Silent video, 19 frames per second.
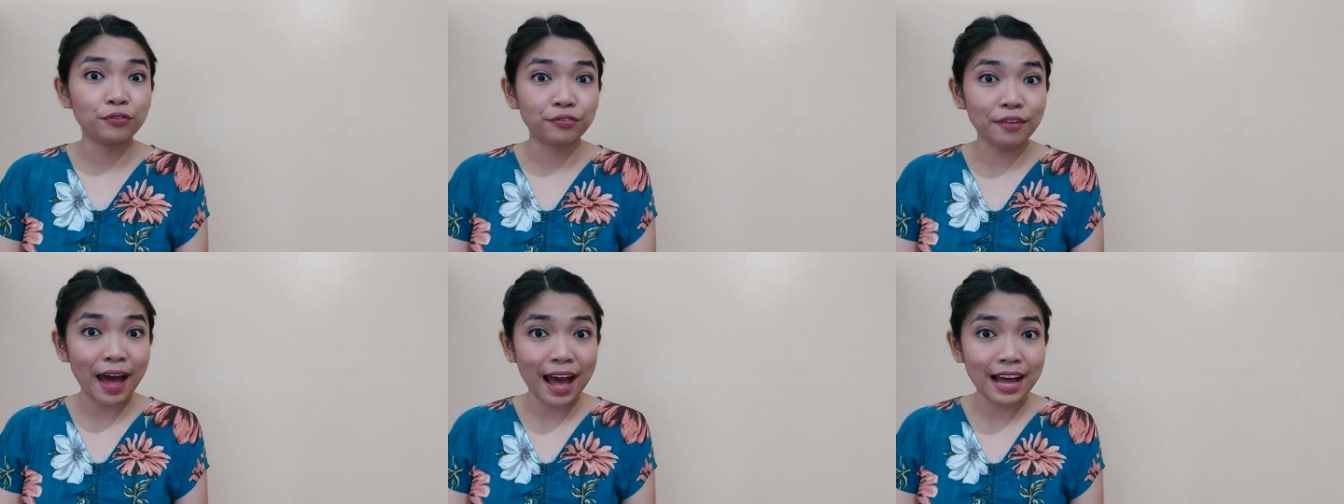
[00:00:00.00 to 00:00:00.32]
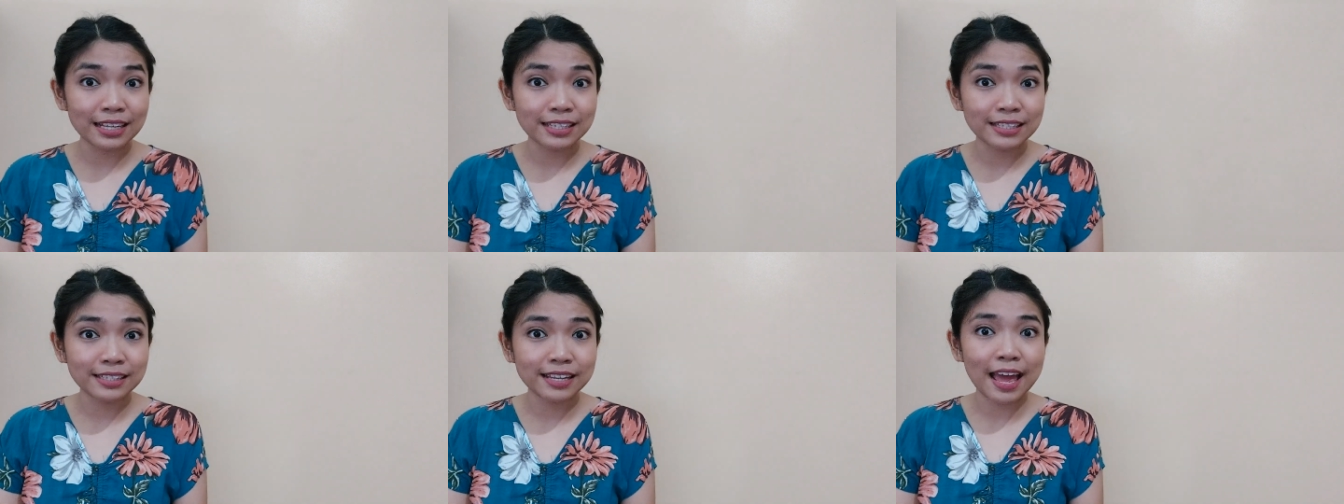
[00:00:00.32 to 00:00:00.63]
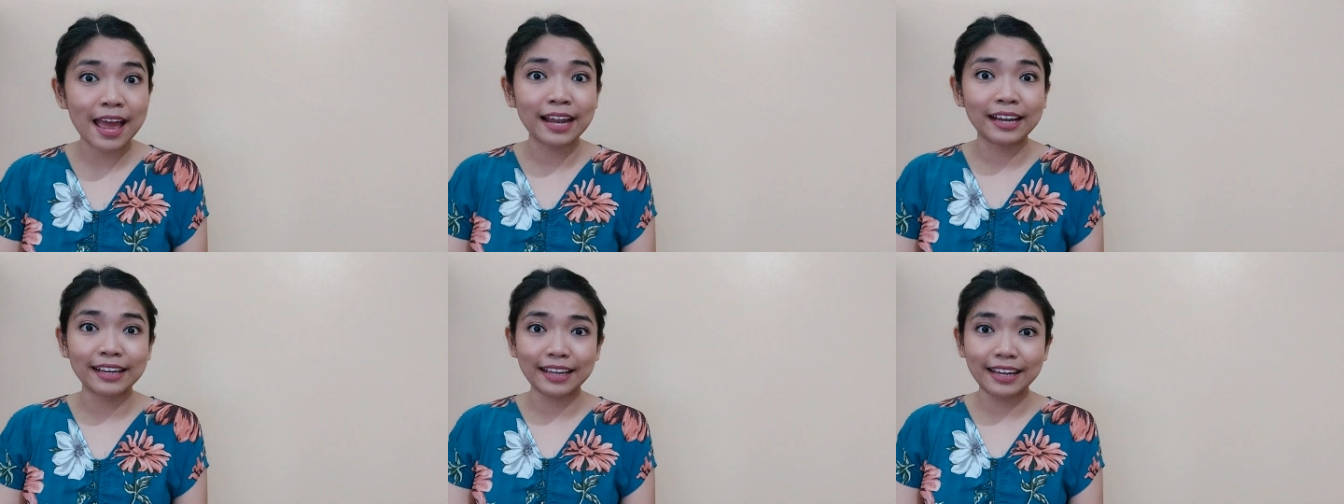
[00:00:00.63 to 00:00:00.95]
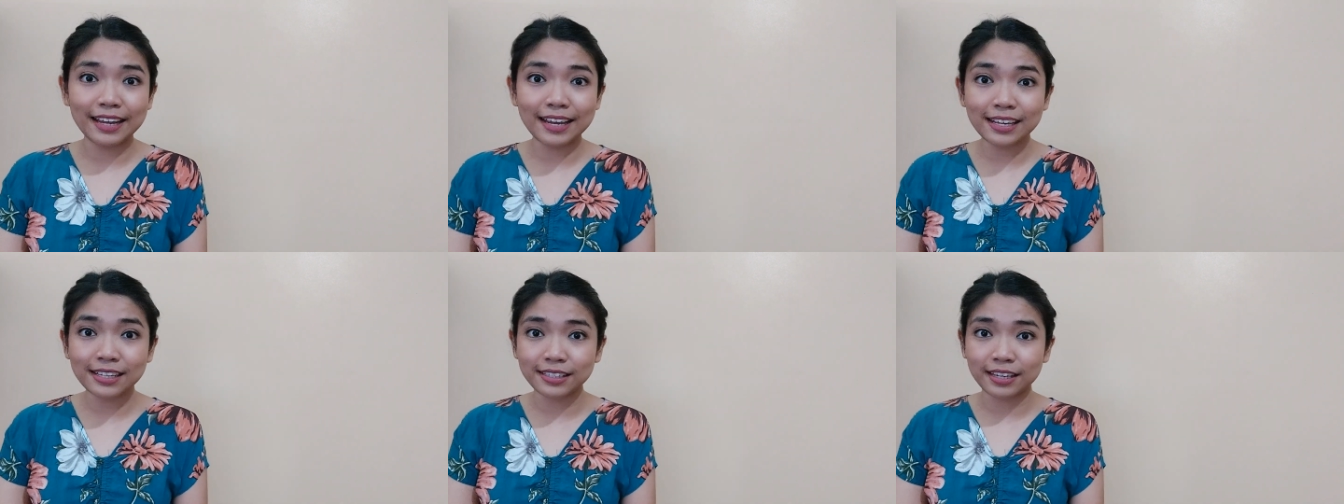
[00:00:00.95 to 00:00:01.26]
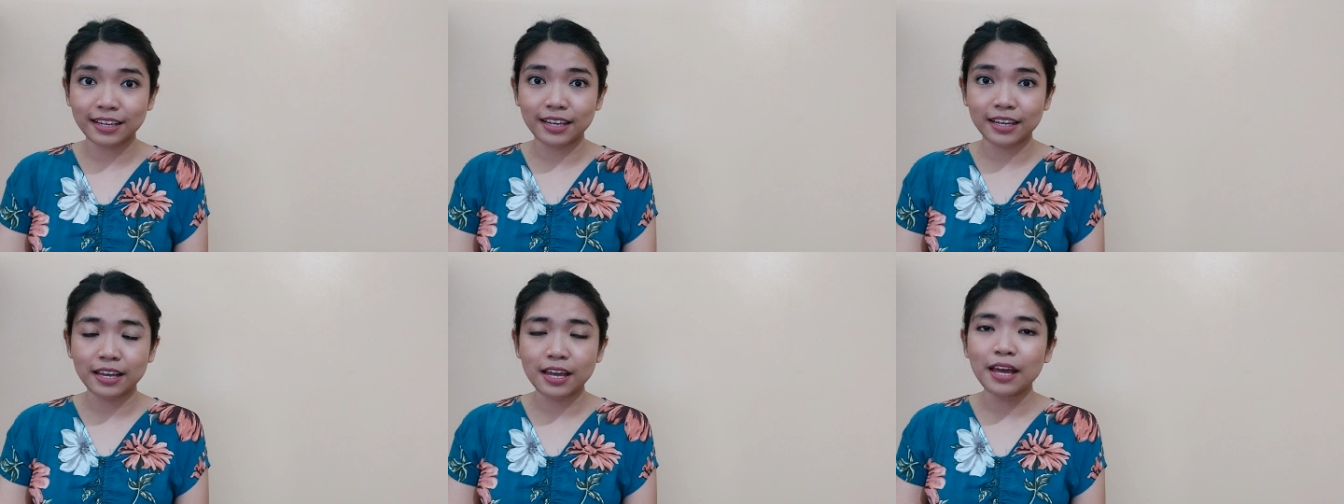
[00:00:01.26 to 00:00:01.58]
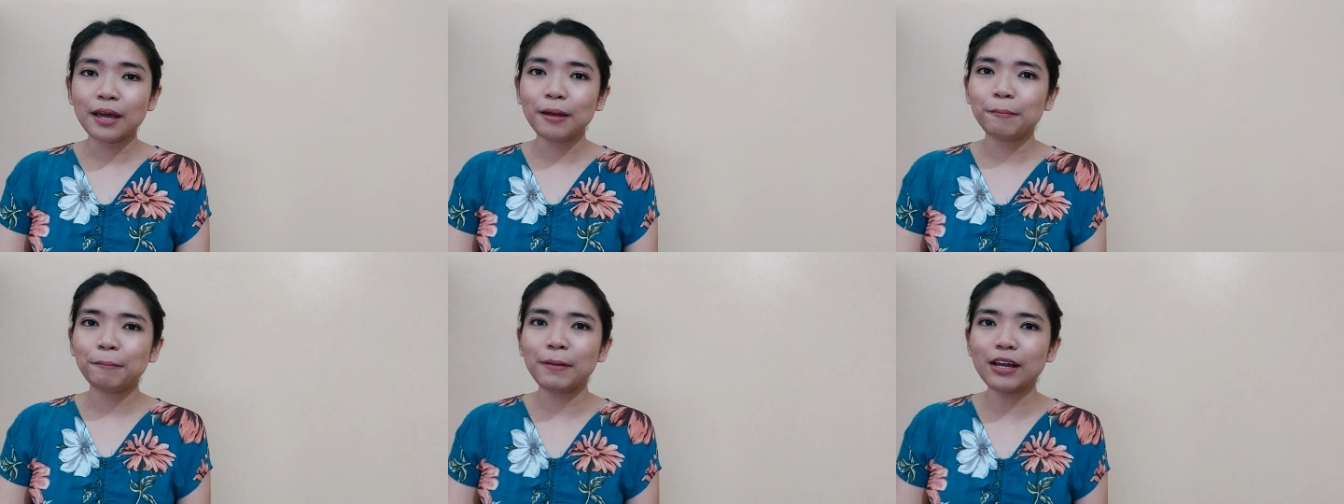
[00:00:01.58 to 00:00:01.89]
fast and easy
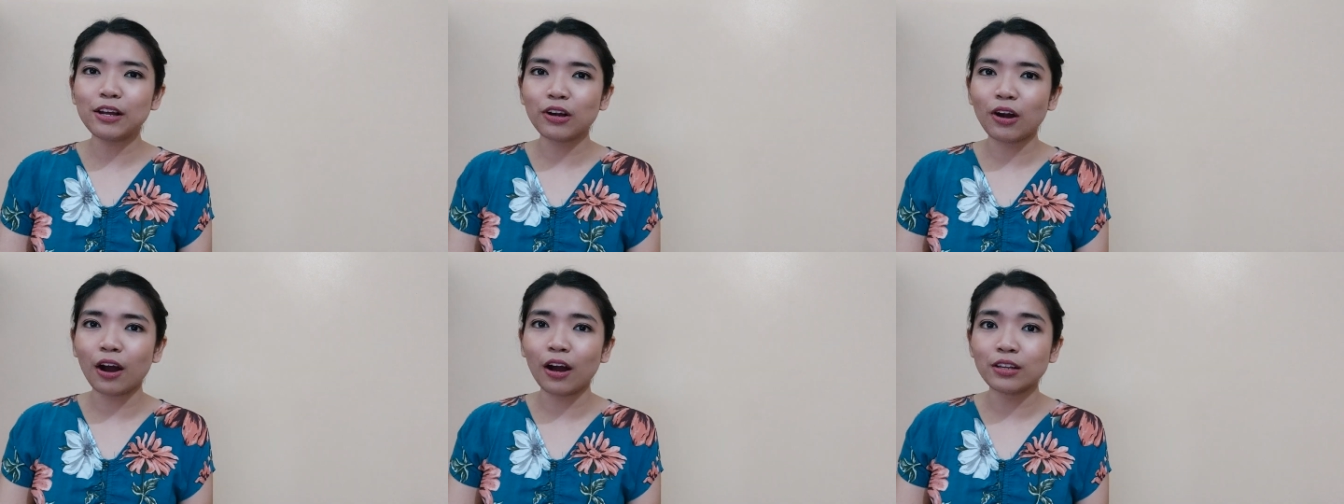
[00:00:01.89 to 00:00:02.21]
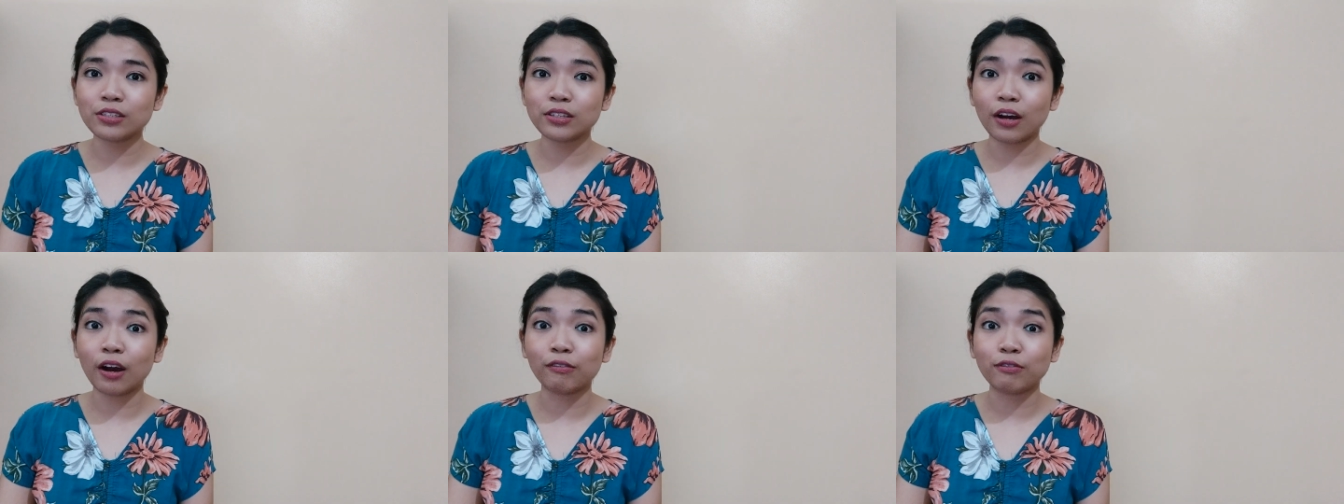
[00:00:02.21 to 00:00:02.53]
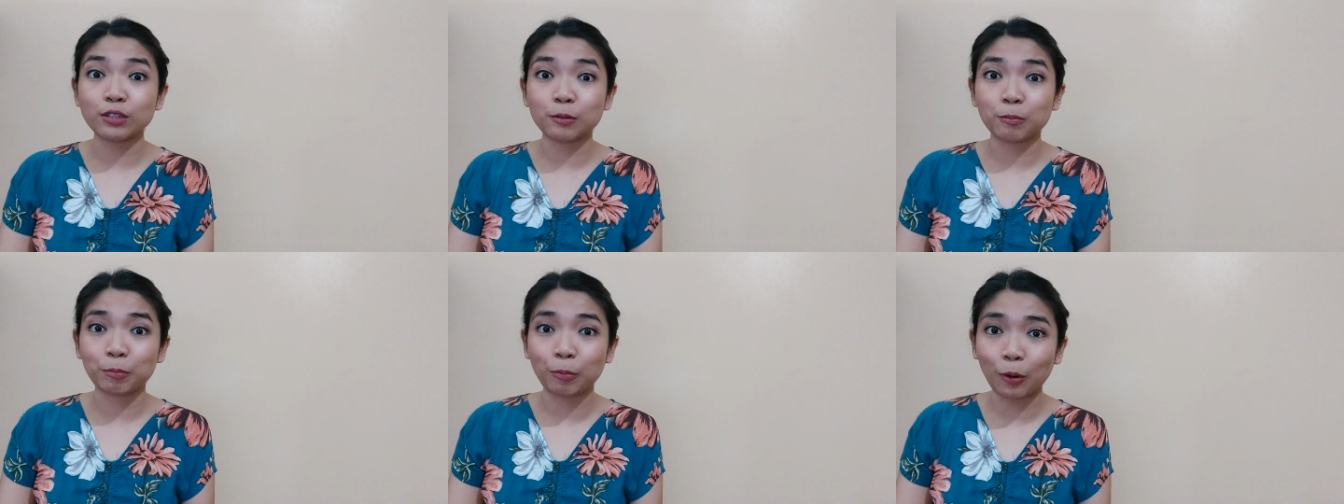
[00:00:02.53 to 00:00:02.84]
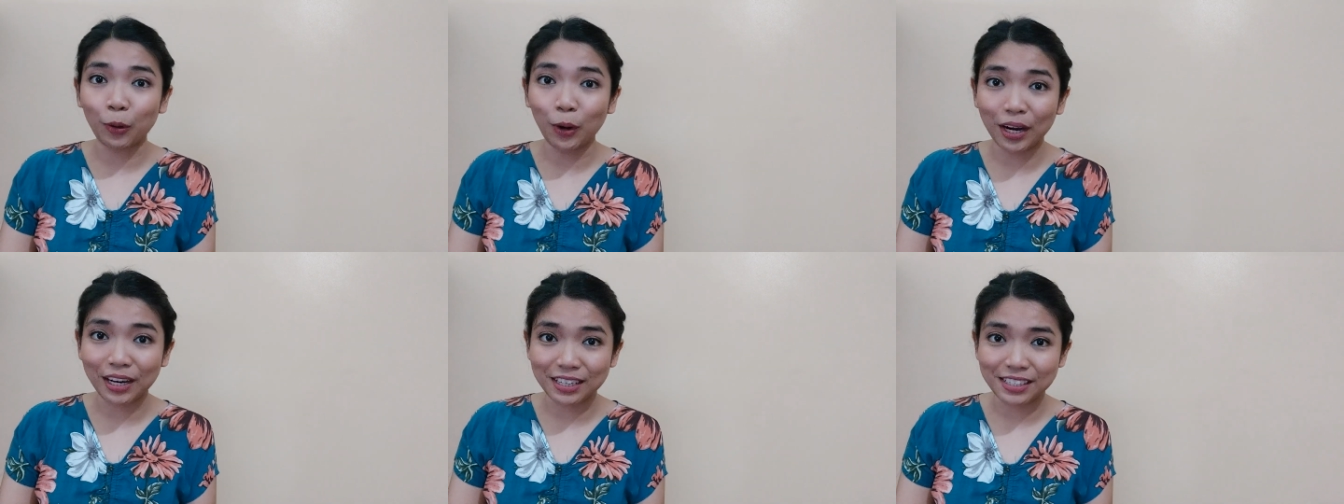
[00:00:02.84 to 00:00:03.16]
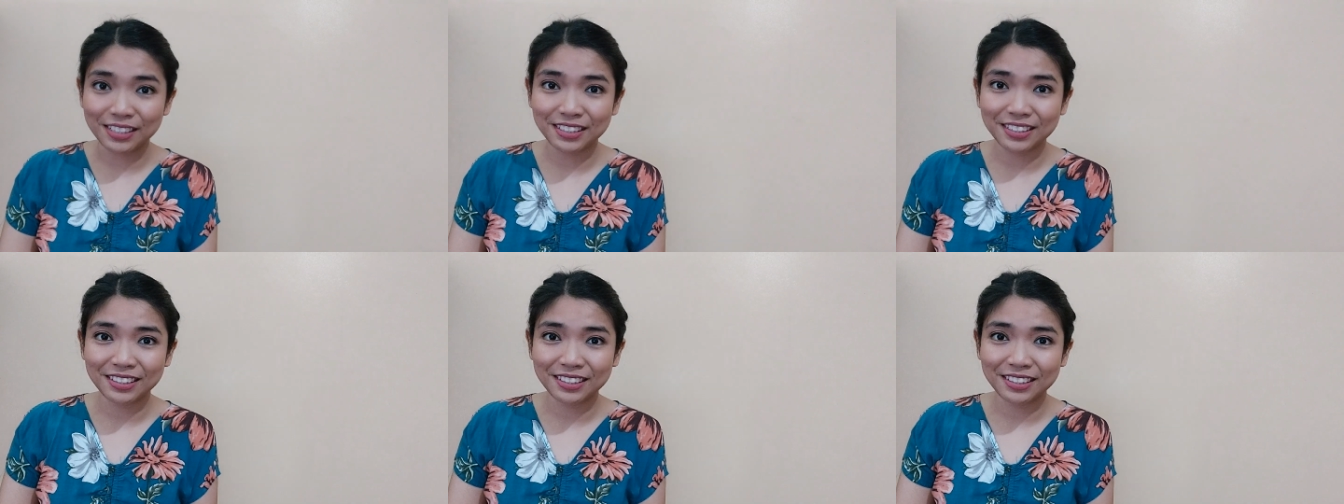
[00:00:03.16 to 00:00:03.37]
because of spores.